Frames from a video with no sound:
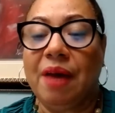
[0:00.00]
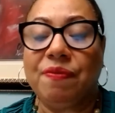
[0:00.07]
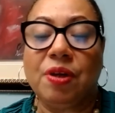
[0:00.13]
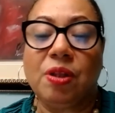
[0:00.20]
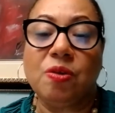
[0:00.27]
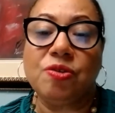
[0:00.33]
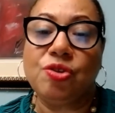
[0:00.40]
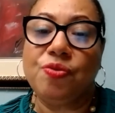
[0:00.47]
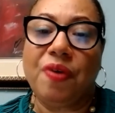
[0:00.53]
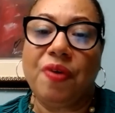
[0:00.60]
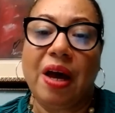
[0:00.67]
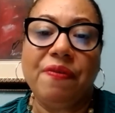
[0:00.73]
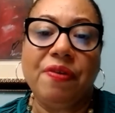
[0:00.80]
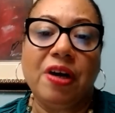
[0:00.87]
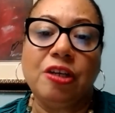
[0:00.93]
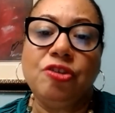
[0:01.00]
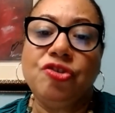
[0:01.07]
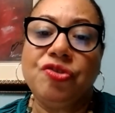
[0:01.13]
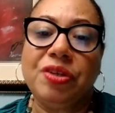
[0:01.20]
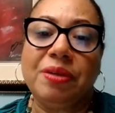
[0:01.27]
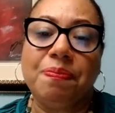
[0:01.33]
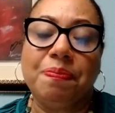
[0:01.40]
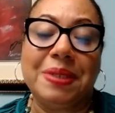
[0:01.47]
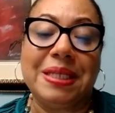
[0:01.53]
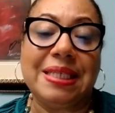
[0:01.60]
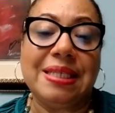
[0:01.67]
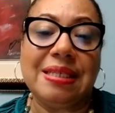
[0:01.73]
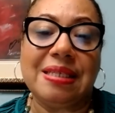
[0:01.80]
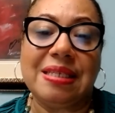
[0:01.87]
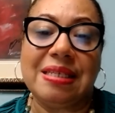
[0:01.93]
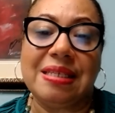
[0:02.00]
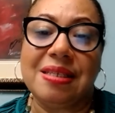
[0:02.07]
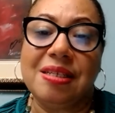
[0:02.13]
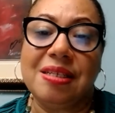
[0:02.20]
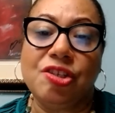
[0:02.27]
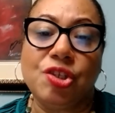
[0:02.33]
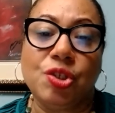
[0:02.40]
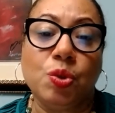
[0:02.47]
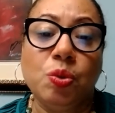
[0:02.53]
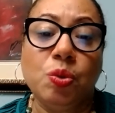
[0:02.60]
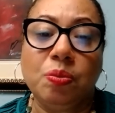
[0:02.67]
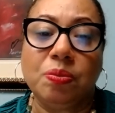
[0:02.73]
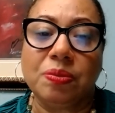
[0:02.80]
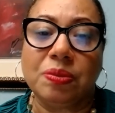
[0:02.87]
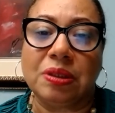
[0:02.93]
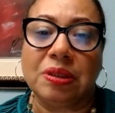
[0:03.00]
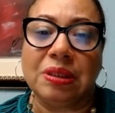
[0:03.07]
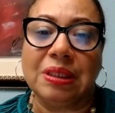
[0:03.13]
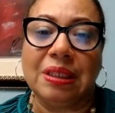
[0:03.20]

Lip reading: close to 500 businesses in Zooms,